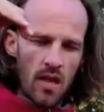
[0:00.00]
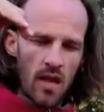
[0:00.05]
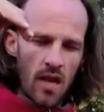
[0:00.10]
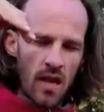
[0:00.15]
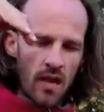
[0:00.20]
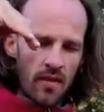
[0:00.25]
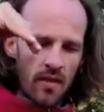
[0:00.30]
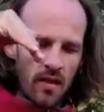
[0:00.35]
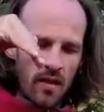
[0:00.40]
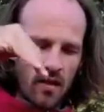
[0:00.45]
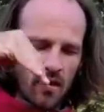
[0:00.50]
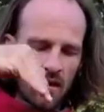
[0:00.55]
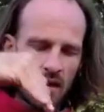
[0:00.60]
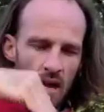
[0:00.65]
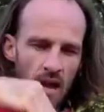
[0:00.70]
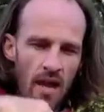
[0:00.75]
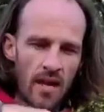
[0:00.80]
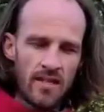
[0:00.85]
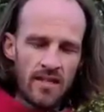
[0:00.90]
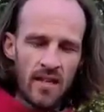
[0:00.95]
And then
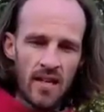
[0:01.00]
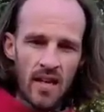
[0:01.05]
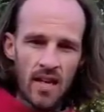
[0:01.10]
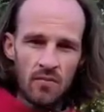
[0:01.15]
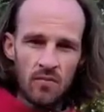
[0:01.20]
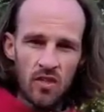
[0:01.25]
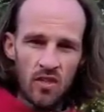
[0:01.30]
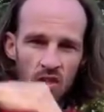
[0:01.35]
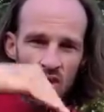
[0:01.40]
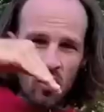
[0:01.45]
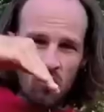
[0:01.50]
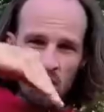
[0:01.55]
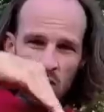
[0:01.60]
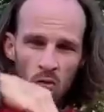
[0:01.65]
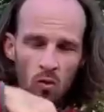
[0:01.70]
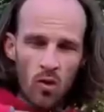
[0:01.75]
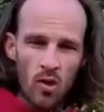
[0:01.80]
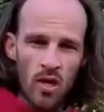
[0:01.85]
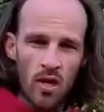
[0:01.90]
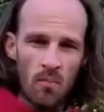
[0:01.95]
at times a cobra
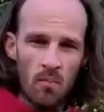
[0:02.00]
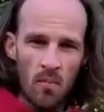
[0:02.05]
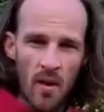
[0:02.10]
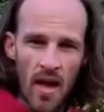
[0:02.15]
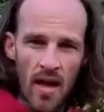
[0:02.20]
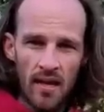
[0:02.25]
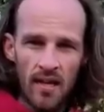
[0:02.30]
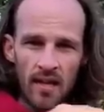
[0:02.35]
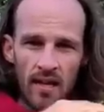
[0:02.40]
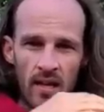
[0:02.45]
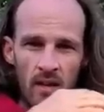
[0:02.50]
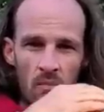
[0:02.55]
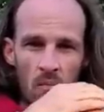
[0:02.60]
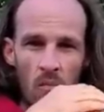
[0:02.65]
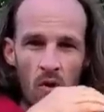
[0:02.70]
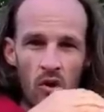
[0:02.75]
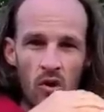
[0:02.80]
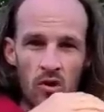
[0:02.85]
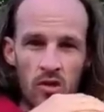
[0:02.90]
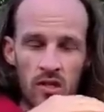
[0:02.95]
will come back in and
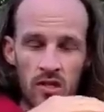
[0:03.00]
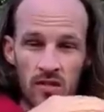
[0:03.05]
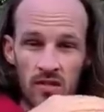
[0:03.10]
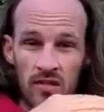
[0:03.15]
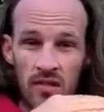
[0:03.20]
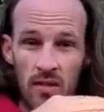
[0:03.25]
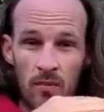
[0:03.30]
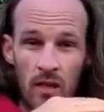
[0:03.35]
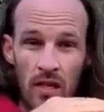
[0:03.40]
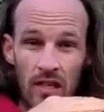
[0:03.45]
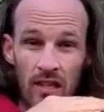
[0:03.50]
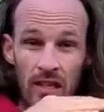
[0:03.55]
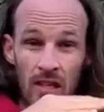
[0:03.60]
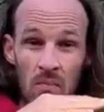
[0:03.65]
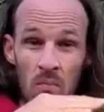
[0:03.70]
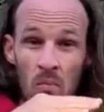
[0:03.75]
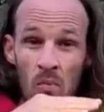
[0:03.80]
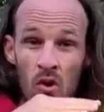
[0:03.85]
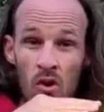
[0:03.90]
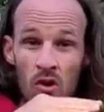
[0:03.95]
merge and seemingly
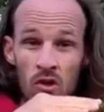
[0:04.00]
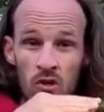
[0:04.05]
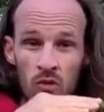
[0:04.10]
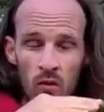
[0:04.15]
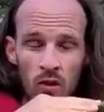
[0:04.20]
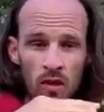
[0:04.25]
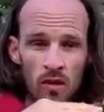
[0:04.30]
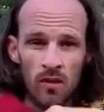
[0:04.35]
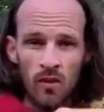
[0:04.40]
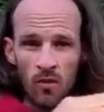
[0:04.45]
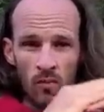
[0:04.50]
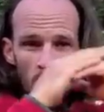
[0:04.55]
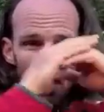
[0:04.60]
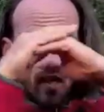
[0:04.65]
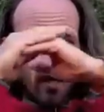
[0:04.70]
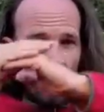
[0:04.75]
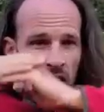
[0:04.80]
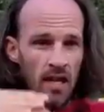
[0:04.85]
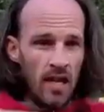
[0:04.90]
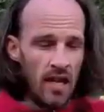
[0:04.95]
merge with the little
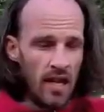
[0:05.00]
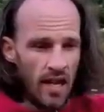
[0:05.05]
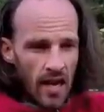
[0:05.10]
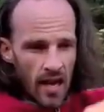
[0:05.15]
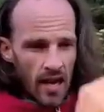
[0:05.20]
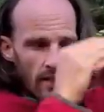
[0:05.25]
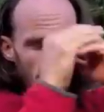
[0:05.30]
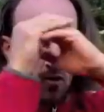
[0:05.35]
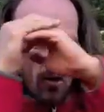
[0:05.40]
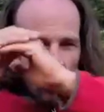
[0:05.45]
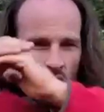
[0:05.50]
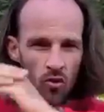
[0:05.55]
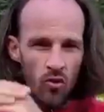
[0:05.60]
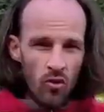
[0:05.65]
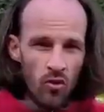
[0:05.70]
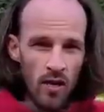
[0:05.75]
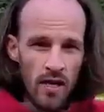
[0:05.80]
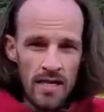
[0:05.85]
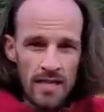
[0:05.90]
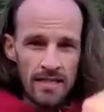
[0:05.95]
mind. And you'll go
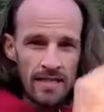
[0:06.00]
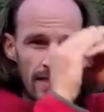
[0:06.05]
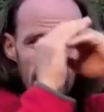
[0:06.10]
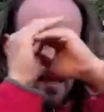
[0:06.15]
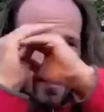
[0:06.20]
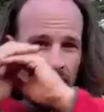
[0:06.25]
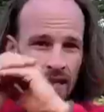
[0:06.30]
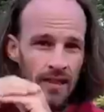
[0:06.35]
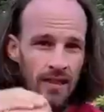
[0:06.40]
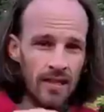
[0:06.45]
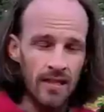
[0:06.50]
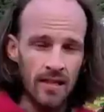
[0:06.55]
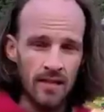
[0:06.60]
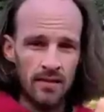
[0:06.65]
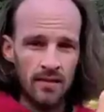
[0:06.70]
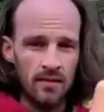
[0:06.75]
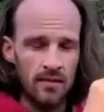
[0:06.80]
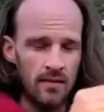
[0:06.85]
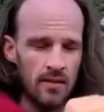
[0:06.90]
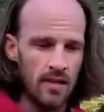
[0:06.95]
crazy like
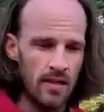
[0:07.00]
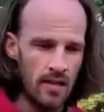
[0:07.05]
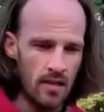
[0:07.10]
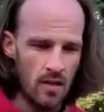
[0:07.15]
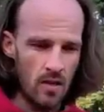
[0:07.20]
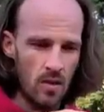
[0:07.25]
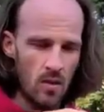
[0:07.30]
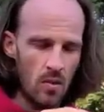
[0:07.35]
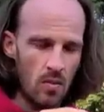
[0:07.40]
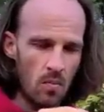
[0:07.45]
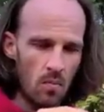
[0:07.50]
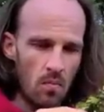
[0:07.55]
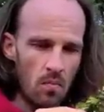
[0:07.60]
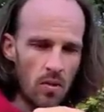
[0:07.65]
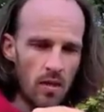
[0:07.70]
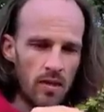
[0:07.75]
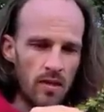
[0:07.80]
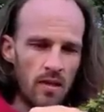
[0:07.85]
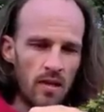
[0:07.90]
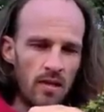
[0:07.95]
this.
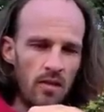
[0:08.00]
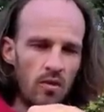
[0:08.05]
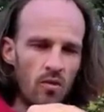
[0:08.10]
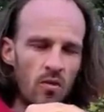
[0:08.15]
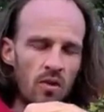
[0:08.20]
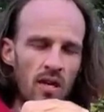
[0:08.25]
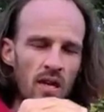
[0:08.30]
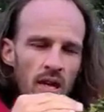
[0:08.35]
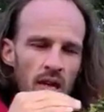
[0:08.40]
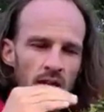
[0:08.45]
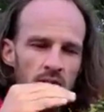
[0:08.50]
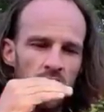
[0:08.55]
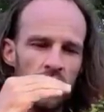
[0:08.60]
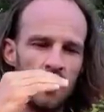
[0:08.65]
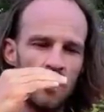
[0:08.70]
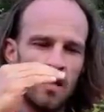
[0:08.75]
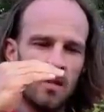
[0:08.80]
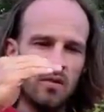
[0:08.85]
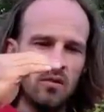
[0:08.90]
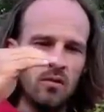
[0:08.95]
But then you'll catch
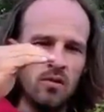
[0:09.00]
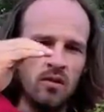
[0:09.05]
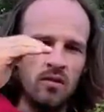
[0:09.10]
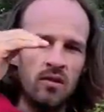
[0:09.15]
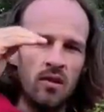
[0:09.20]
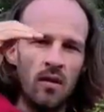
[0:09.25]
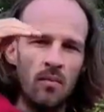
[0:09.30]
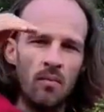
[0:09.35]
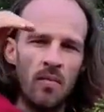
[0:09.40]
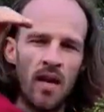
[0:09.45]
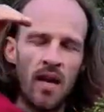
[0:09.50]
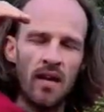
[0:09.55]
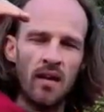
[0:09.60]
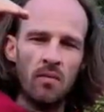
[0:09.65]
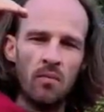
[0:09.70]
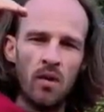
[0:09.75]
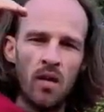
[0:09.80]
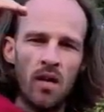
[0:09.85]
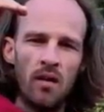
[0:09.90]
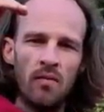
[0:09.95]
and then you'll just come back
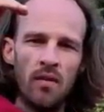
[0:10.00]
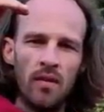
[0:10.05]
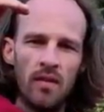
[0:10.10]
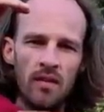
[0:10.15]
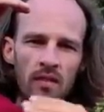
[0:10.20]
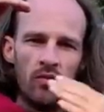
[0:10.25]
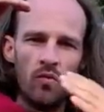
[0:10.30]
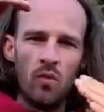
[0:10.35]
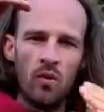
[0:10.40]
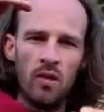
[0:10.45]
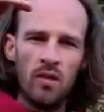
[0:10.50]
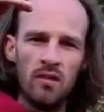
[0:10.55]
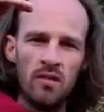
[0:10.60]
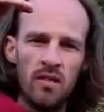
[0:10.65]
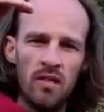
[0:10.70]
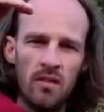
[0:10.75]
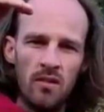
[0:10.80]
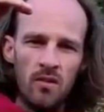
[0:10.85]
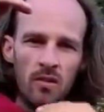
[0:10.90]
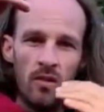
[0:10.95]
above. And this will
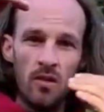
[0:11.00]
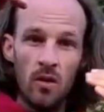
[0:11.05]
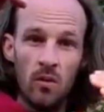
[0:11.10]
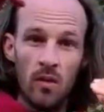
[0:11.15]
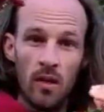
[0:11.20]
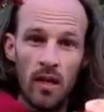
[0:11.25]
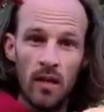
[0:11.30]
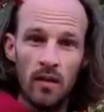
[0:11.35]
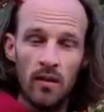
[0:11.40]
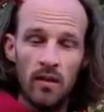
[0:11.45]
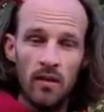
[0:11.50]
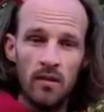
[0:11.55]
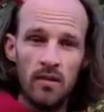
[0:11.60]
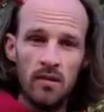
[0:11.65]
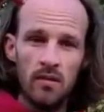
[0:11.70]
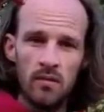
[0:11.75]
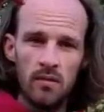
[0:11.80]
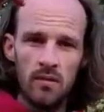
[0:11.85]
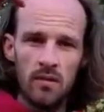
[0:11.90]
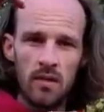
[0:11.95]
continue to go like
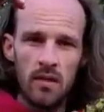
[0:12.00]
this.